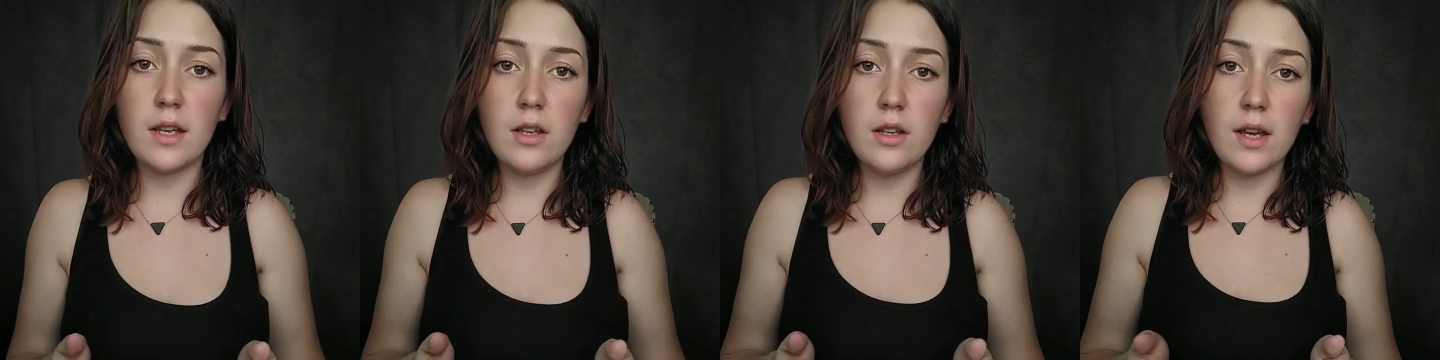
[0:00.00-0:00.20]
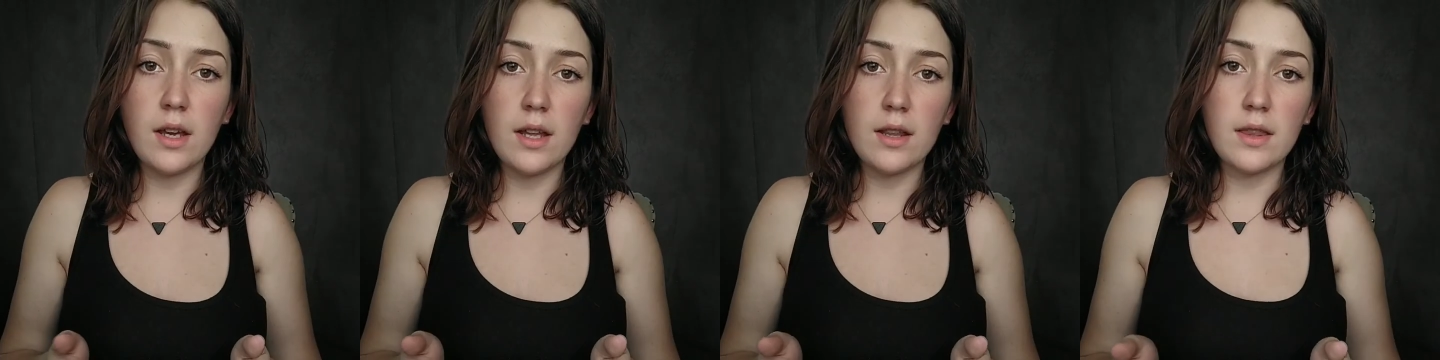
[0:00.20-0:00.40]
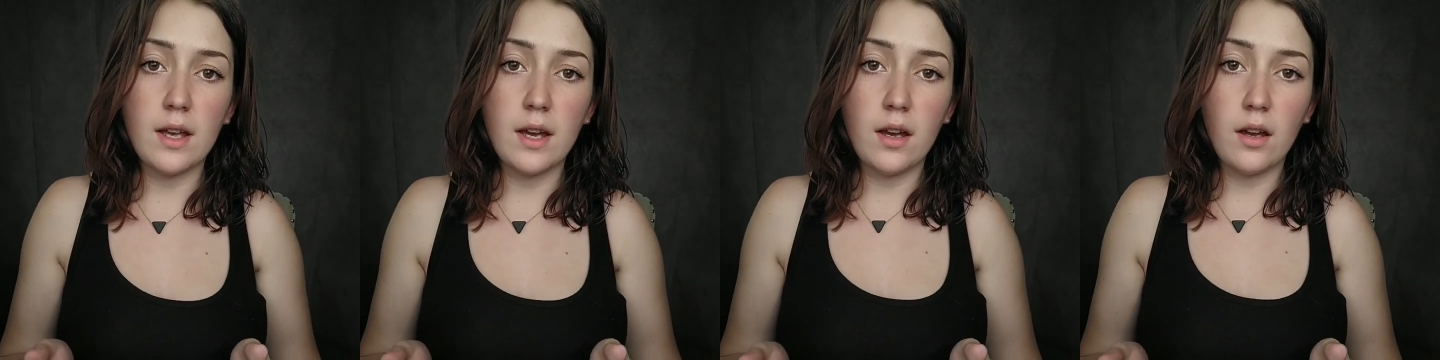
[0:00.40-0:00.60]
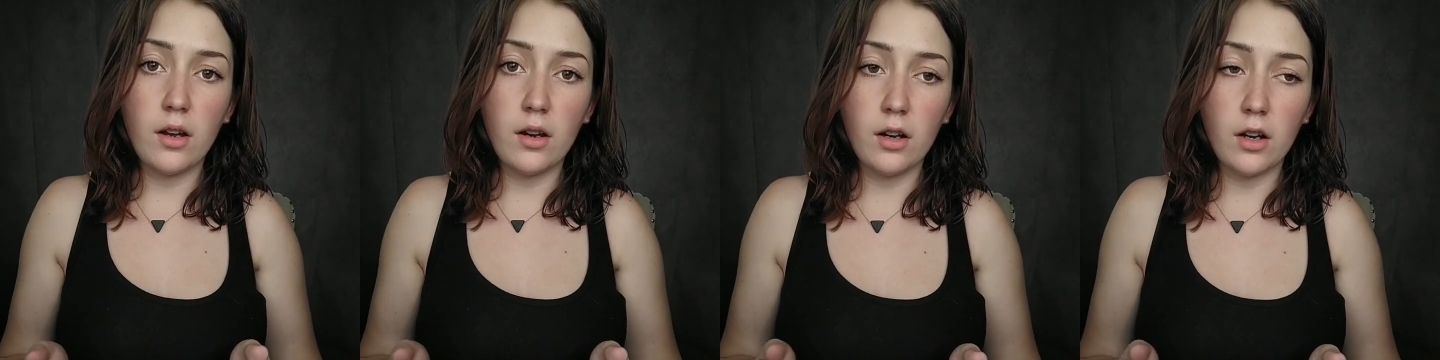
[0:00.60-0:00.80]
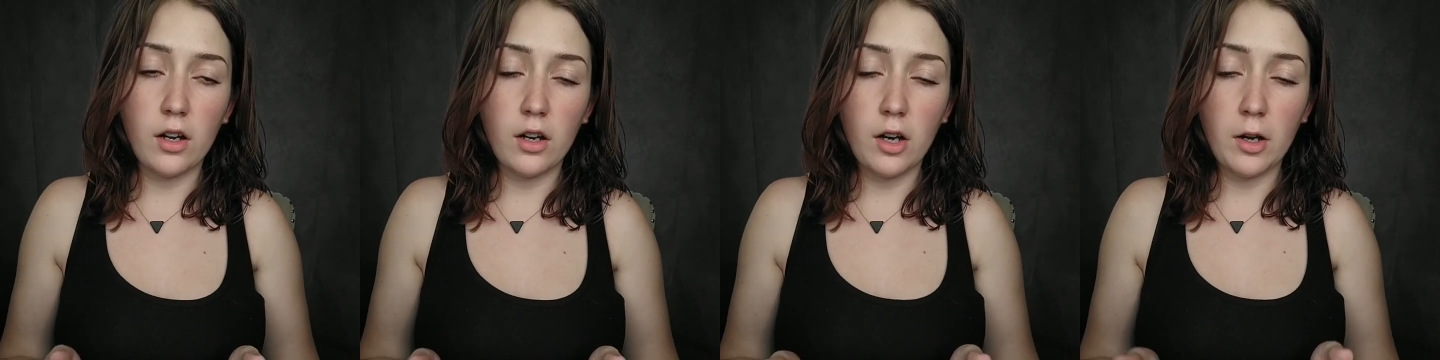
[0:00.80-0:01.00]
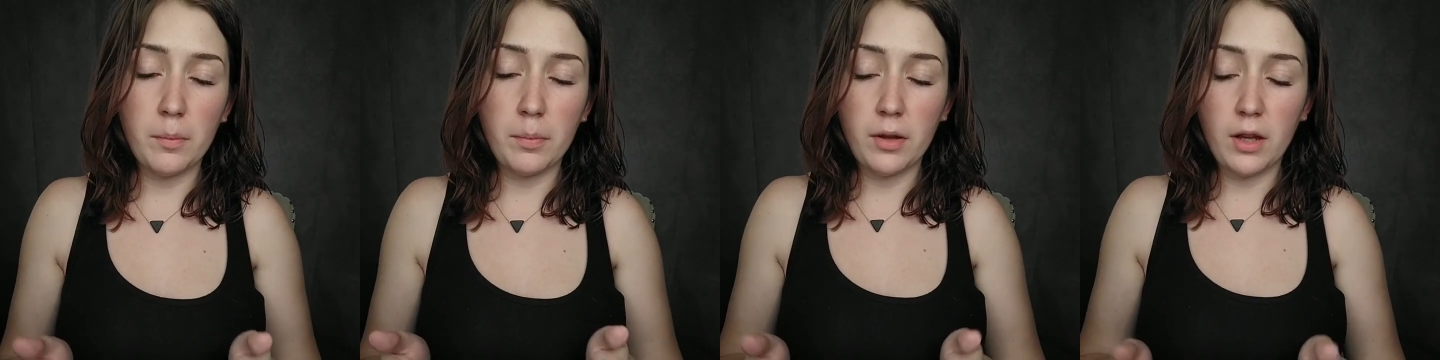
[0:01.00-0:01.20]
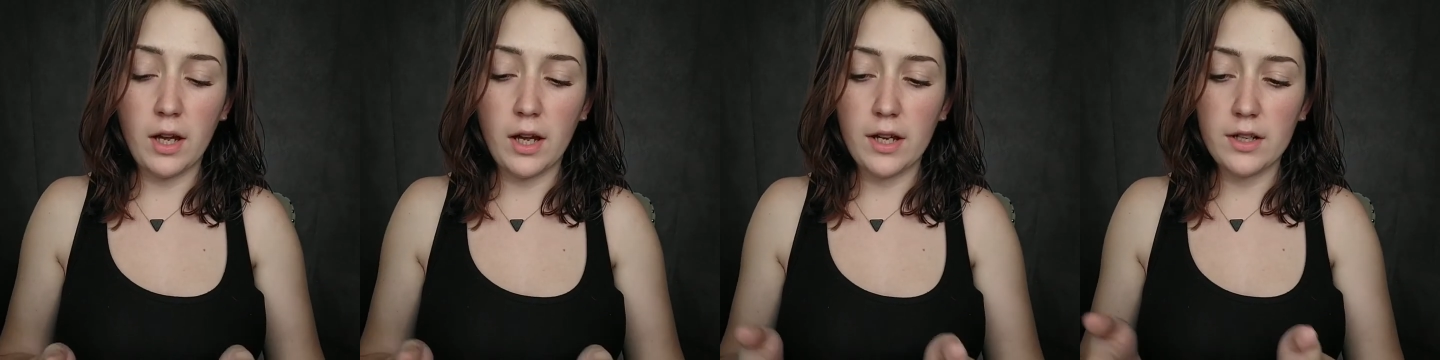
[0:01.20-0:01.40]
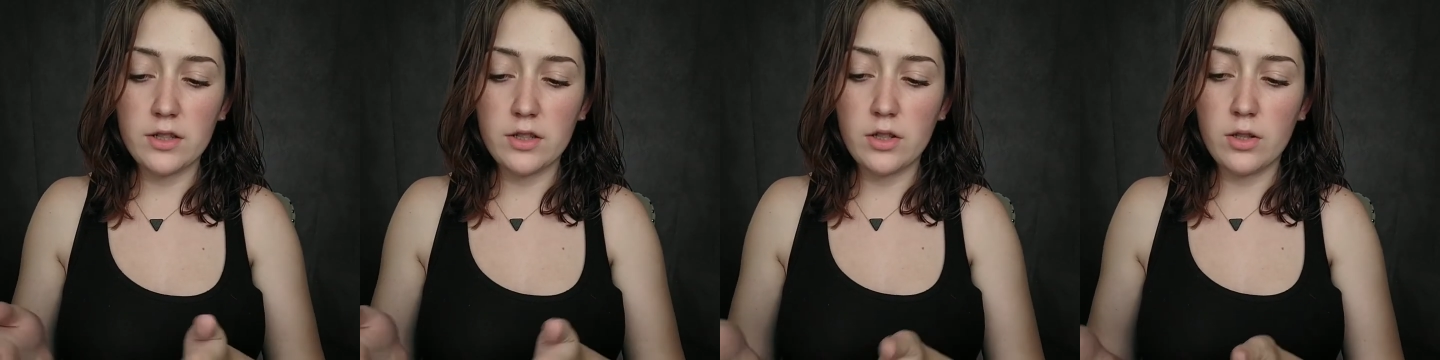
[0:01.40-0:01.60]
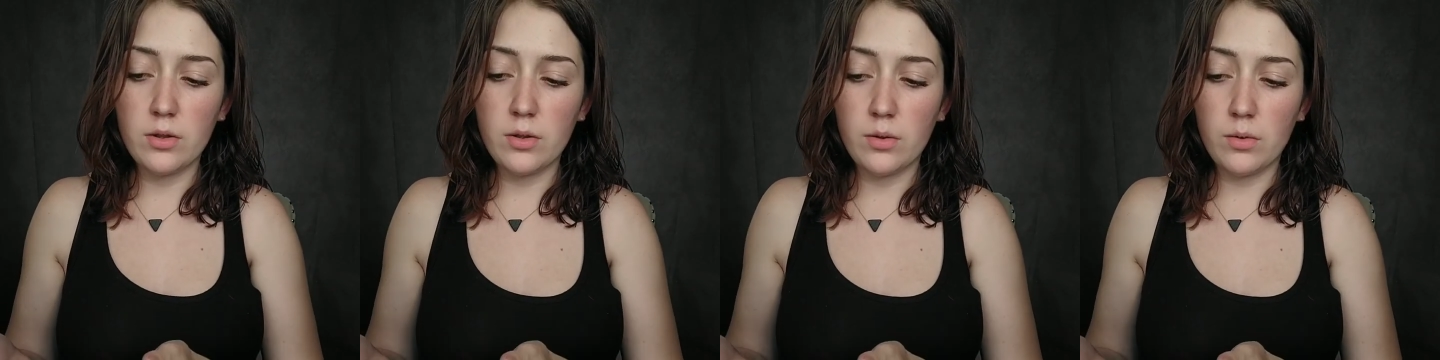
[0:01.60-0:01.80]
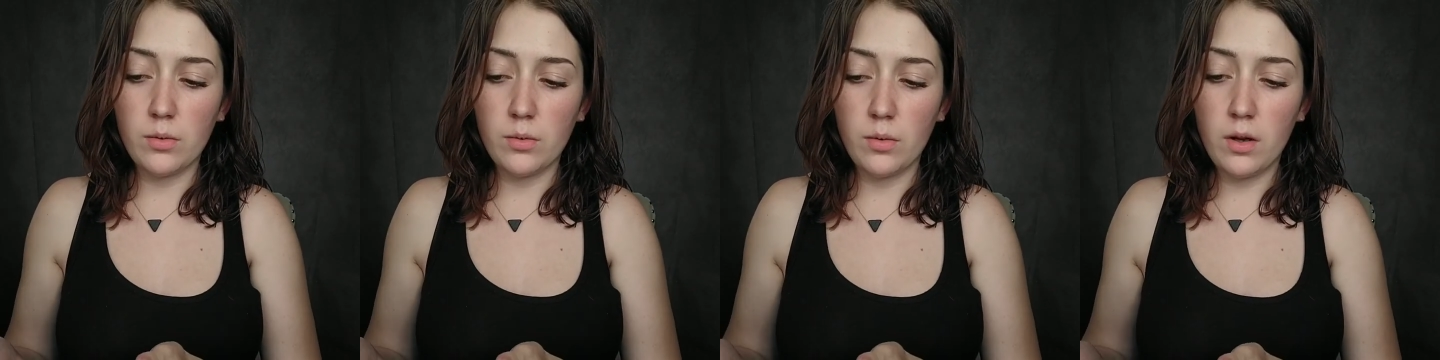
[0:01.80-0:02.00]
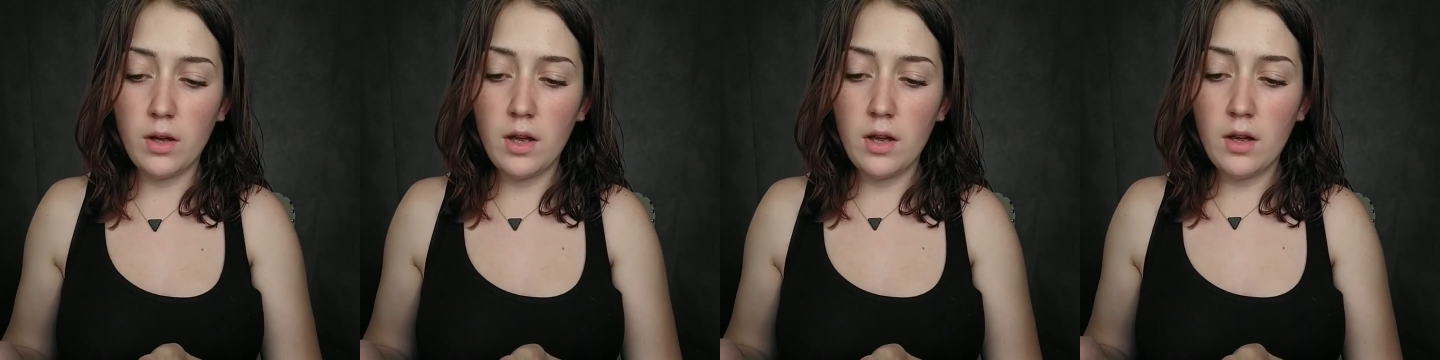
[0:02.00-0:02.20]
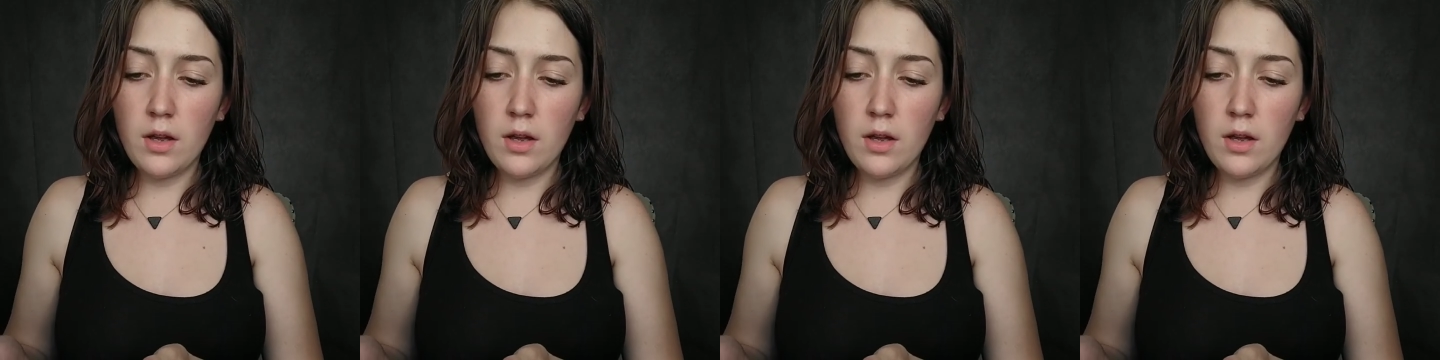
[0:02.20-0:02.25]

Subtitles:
you get that are applied to,